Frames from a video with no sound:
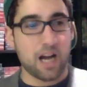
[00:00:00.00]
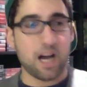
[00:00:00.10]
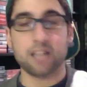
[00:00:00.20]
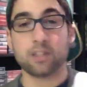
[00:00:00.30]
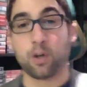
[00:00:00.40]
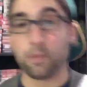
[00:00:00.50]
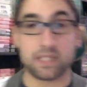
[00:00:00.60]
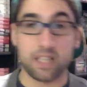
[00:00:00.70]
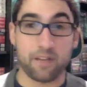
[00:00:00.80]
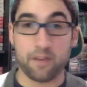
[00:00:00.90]
I told
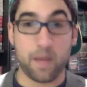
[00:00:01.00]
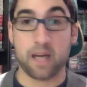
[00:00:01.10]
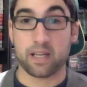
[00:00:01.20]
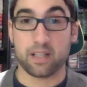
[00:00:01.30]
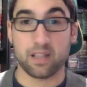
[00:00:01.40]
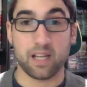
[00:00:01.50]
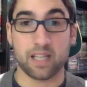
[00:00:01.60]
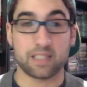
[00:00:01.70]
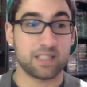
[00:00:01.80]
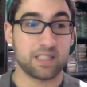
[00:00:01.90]
myself I'm not going to
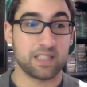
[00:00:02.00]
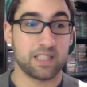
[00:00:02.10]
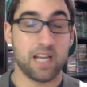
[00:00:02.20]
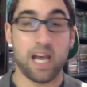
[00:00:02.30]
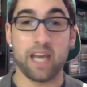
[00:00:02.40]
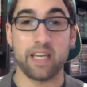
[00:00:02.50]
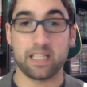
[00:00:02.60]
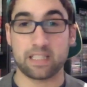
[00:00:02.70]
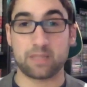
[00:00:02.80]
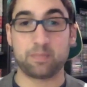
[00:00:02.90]
collect
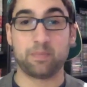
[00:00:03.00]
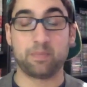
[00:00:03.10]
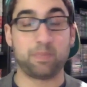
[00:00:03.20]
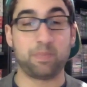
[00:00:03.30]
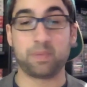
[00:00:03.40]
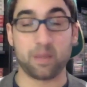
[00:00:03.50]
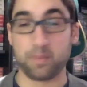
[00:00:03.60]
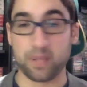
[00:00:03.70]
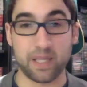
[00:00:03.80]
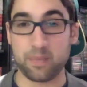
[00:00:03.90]
NES
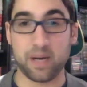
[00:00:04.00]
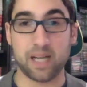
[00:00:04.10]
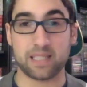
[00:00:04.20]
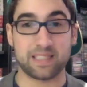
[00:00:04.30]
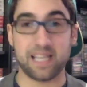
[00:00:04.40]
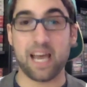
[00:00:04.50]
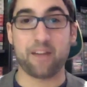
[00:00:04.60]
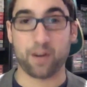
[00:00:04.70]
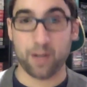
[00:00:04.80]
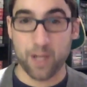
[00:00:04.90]
complete in boxes
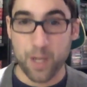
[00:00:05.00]
ever,